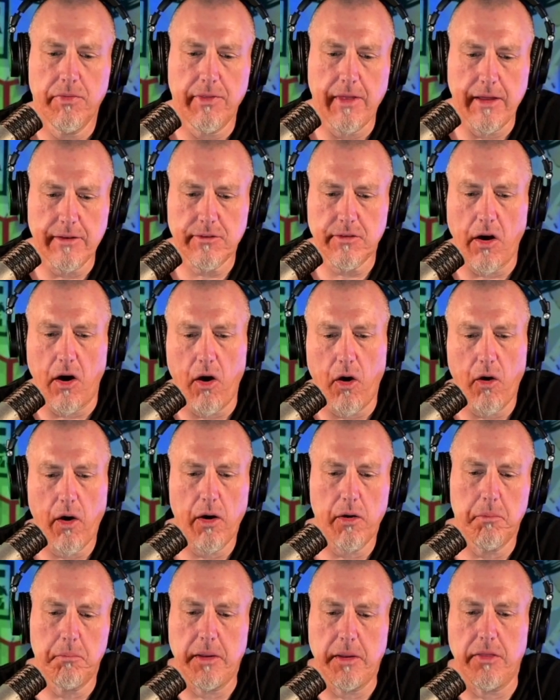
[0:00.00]
that's
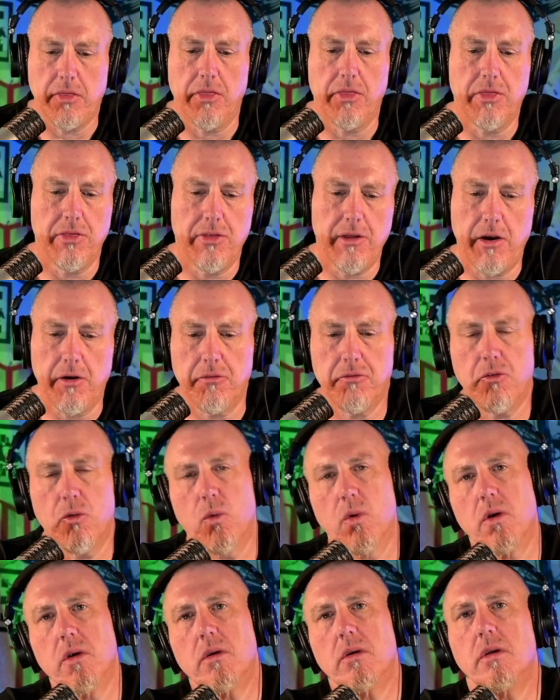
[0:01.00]
all I'd be there
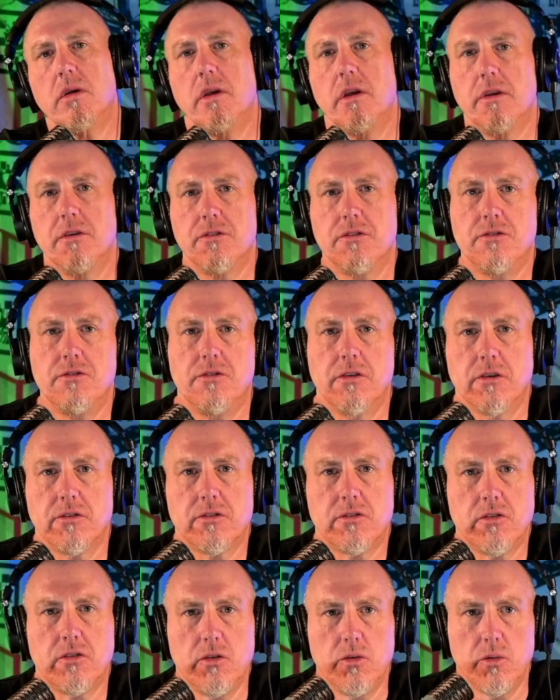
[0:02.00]
for, is
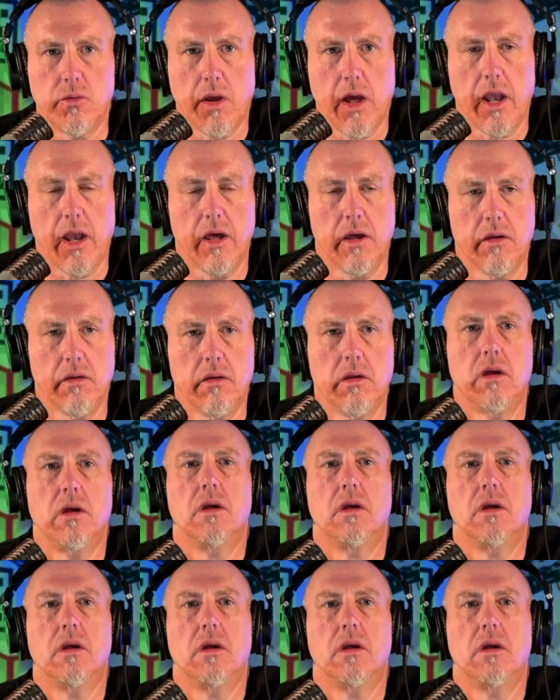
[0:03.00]
just to kind of